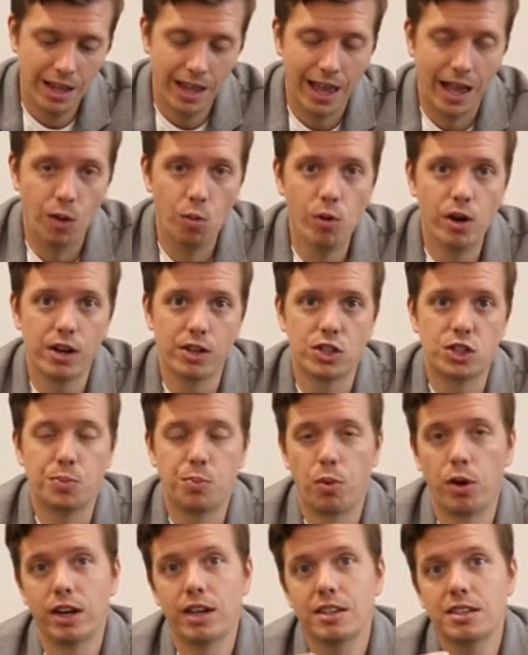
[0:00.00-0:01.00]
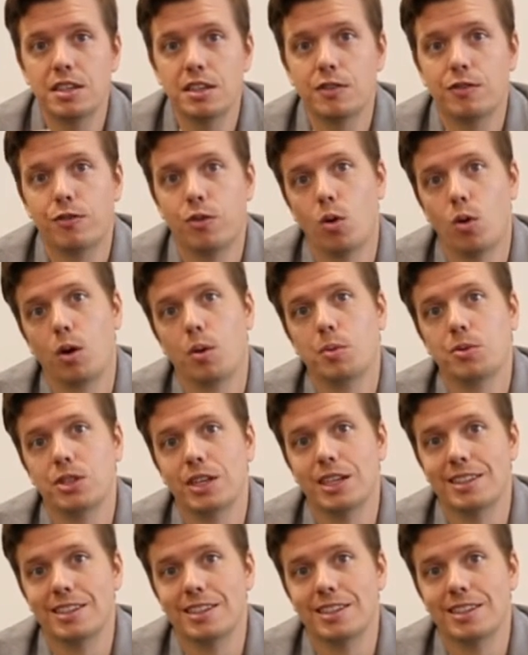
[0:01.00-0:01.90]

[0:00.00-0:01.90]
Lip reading: And when a spring deforms, it's